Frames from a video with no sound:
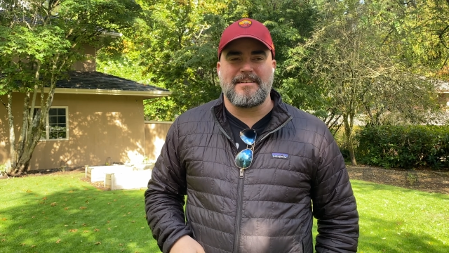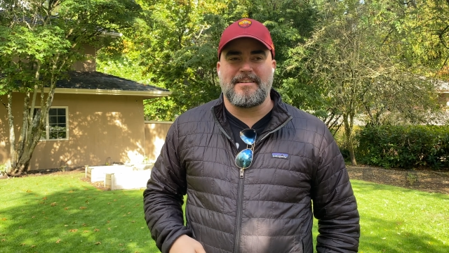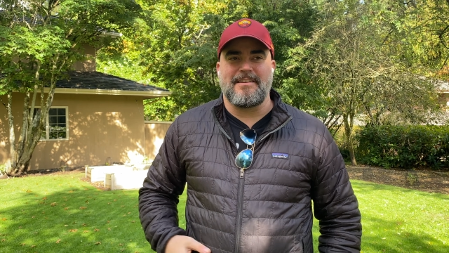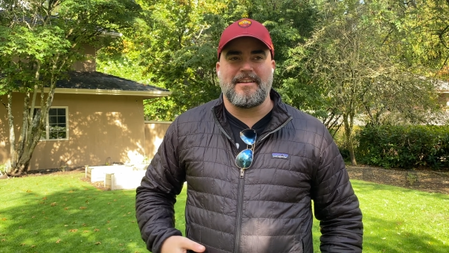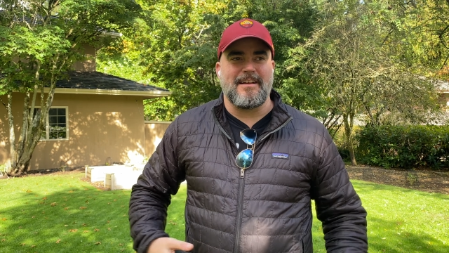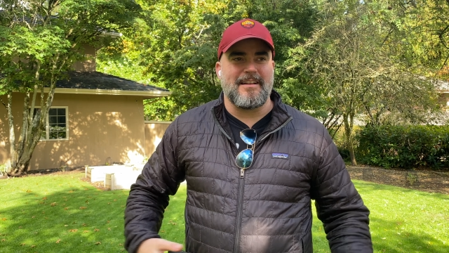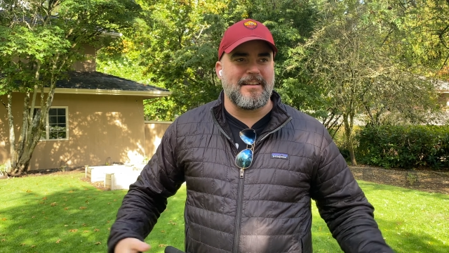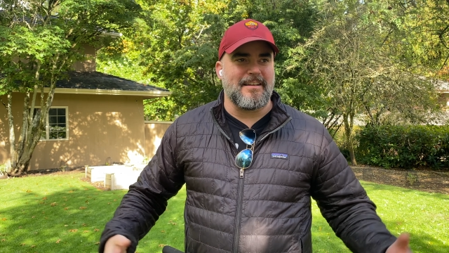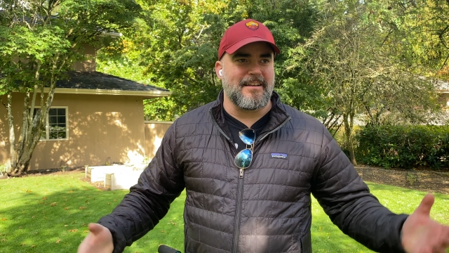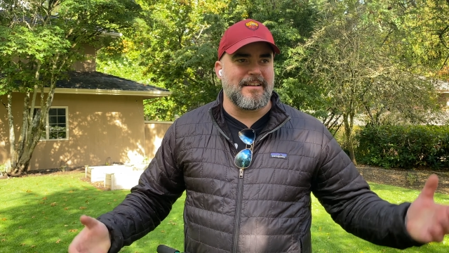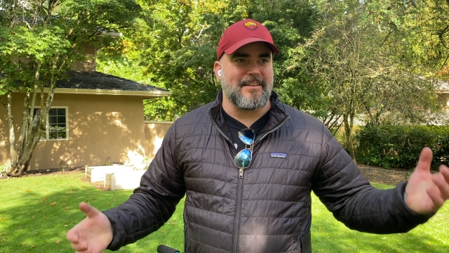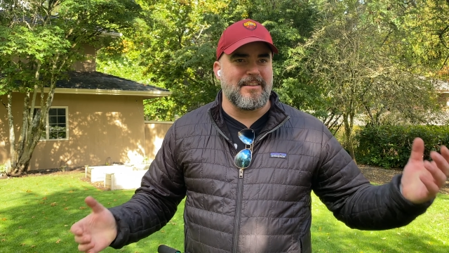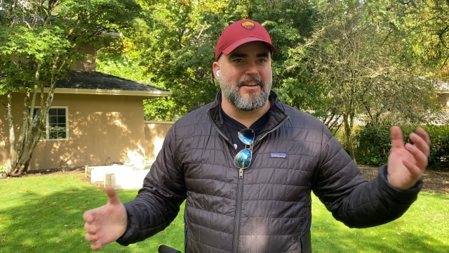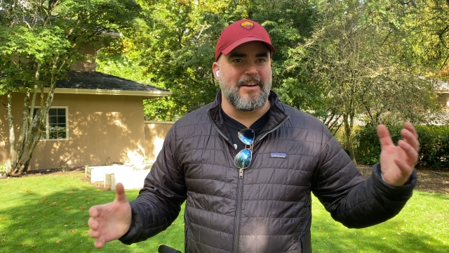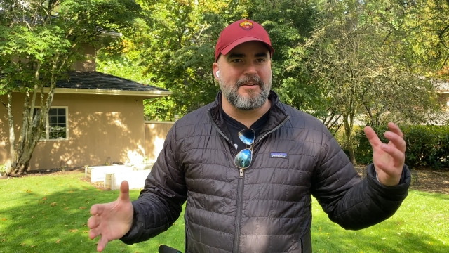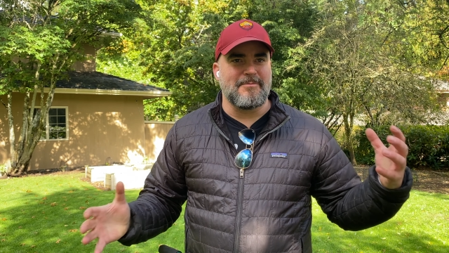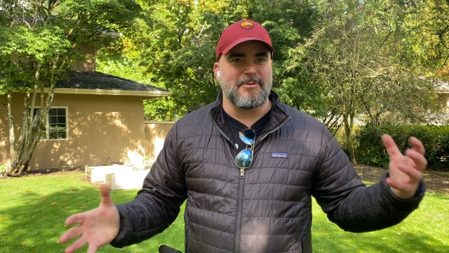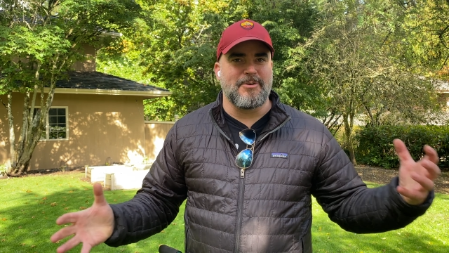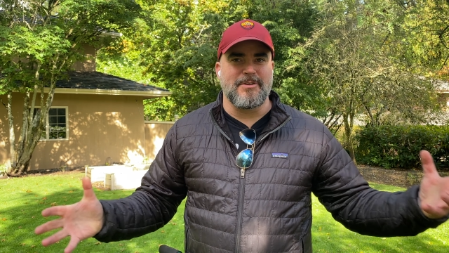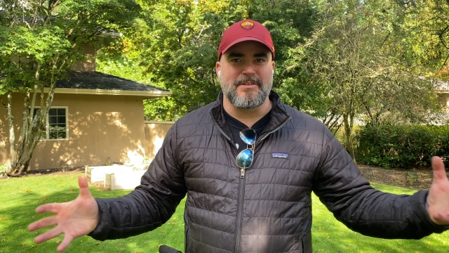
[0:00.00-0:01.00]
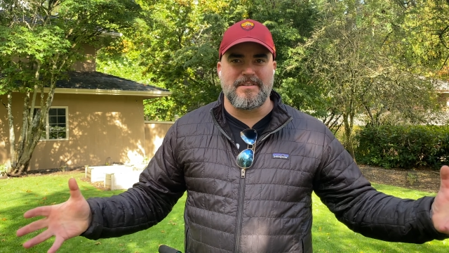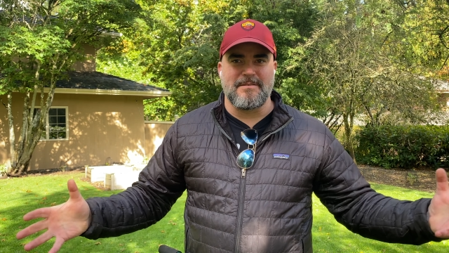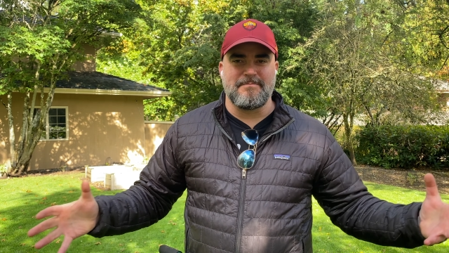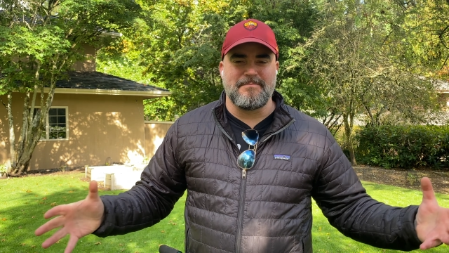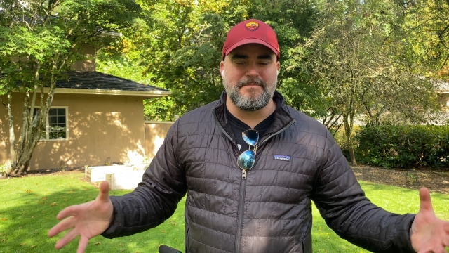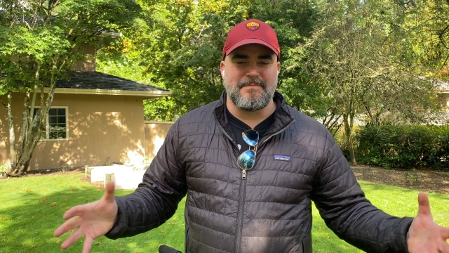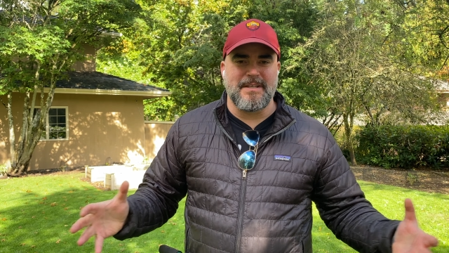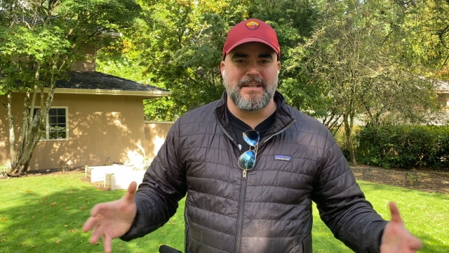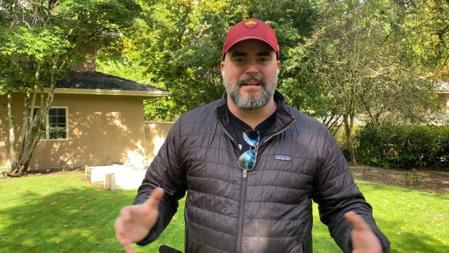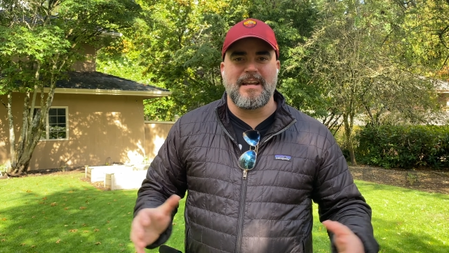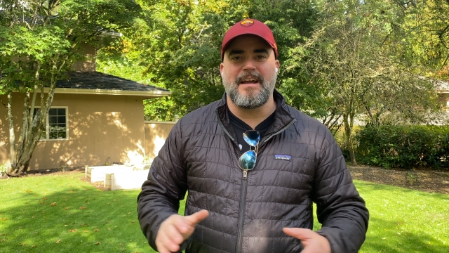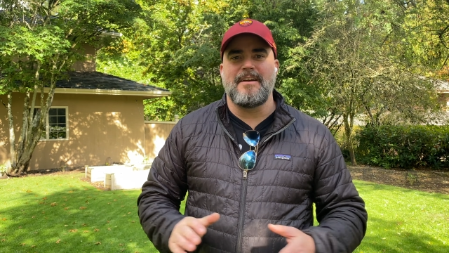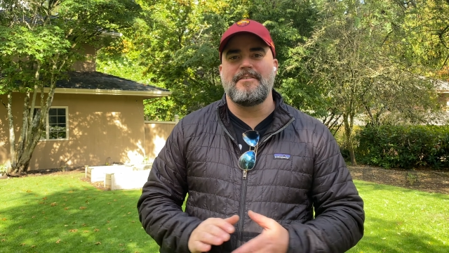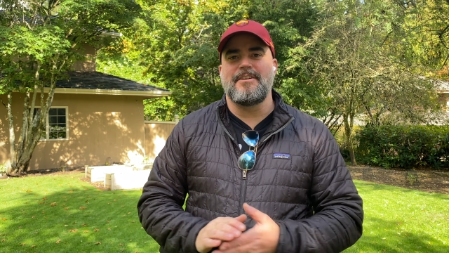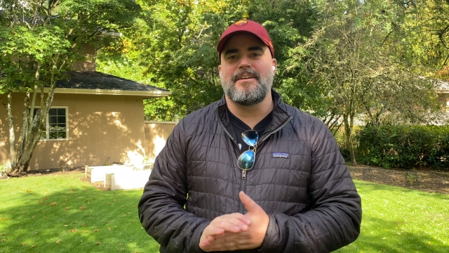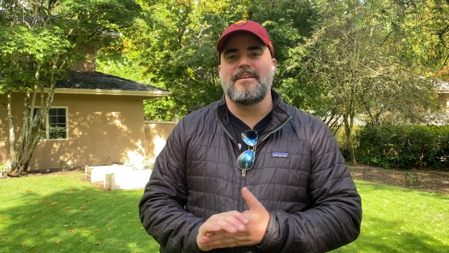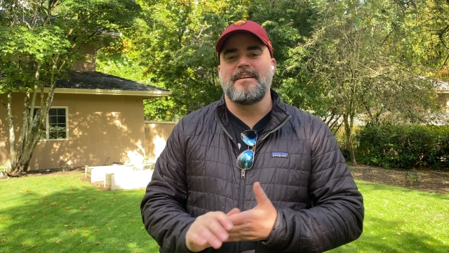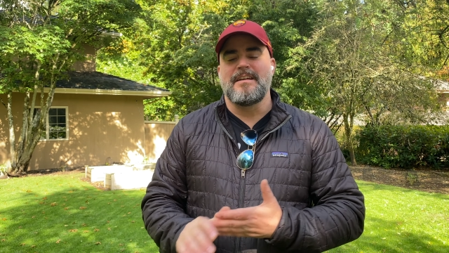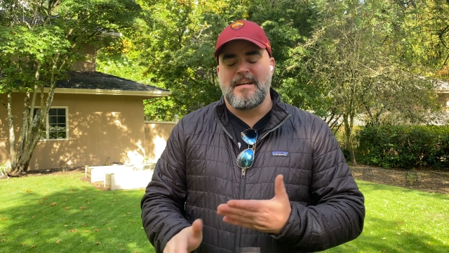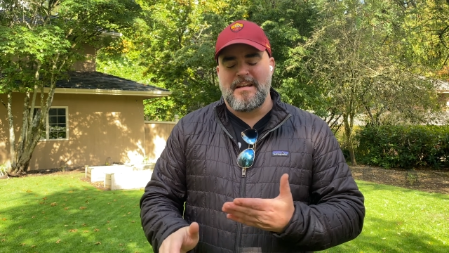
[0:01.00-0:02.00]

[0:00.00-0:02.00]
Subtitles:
a lot like a lawnmower. It's a big, heavy